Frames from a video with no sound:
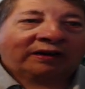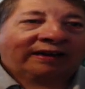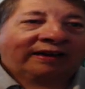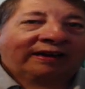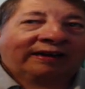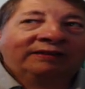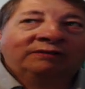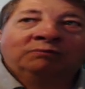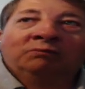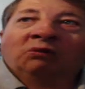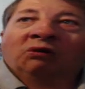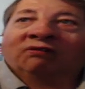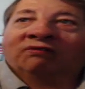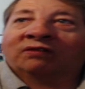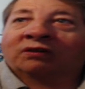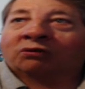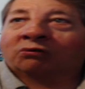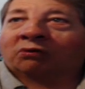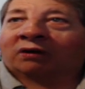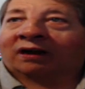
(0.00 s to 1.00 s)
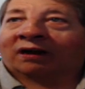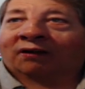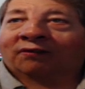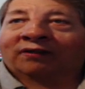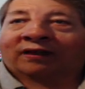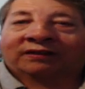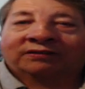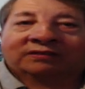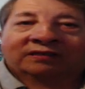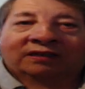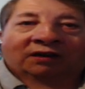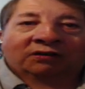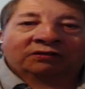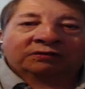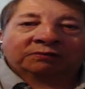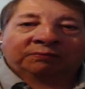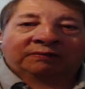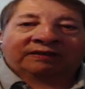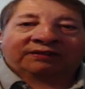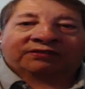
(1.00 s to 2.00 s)
head moving around. That
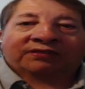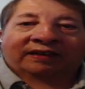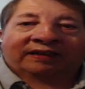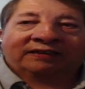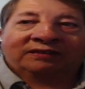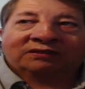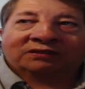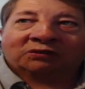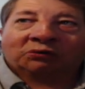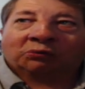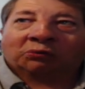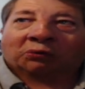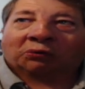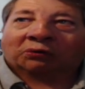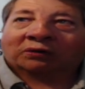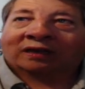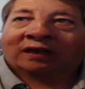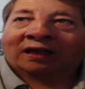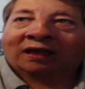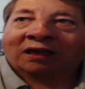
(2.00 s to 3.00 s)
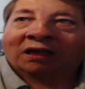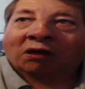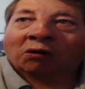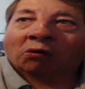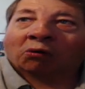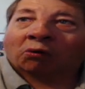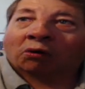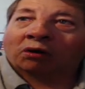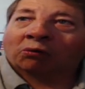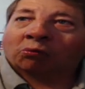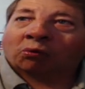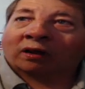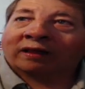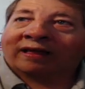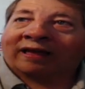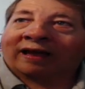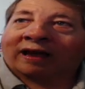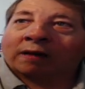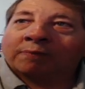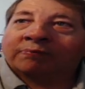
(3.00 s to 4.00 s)
tells me things are working. What
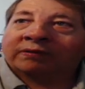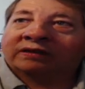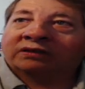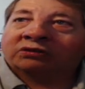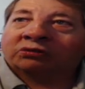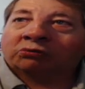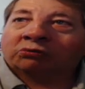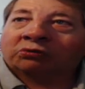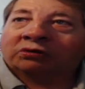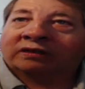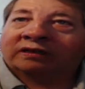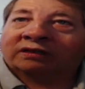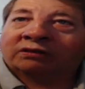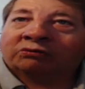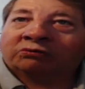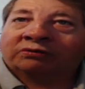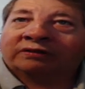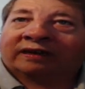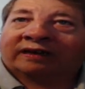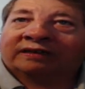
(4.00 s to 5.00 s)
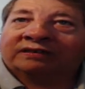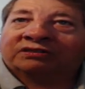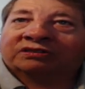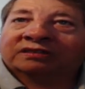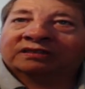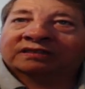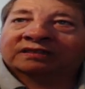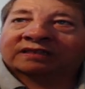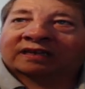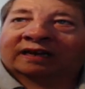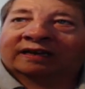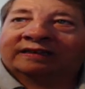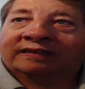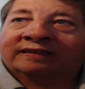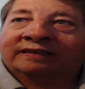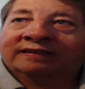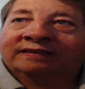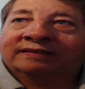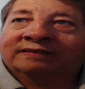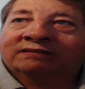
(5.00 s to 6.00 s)
happened? Your internet just kind
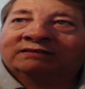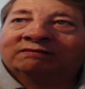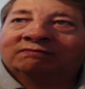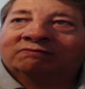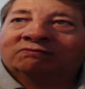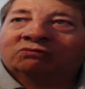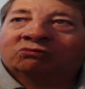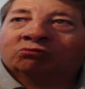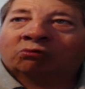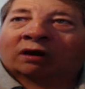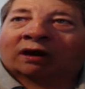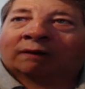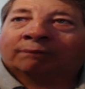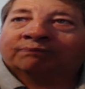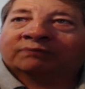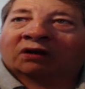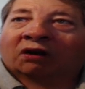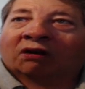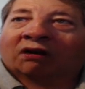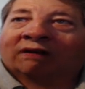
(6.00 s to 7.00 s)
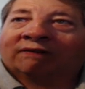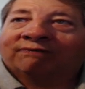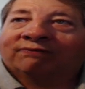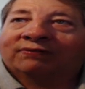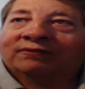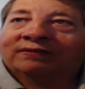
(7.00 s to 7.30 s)
of dropped off?